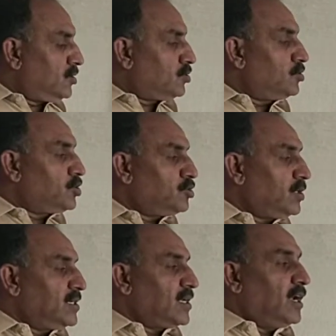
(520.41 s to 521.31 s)
So
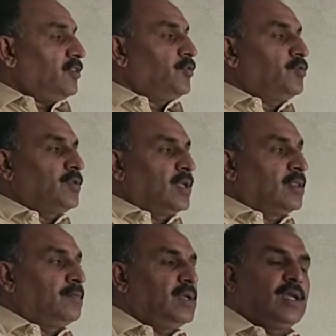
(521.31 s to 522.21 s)
should is also used
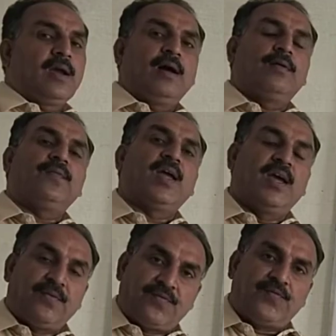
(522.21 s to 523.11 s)
in the meaning of
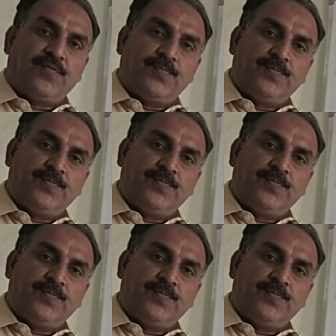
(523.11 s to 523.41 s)
if.